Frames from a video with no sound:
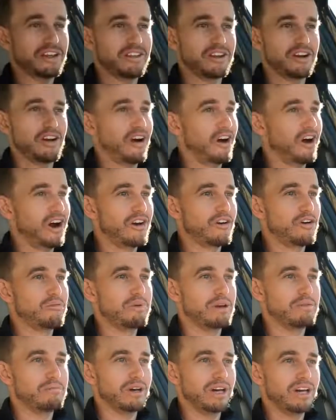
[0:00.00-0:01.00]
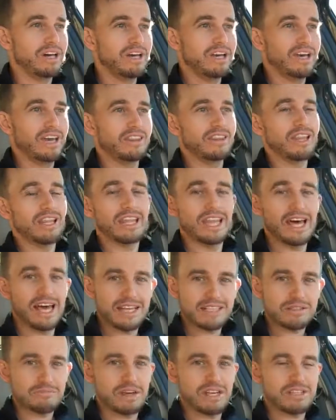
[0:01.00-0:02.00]
than I remember in the
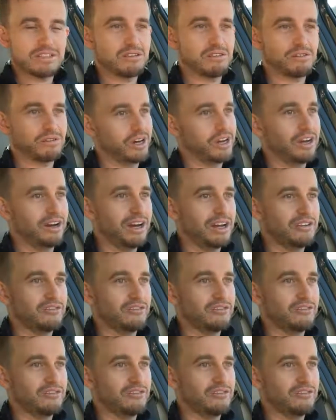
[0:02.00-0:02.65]
last Mazda 3 I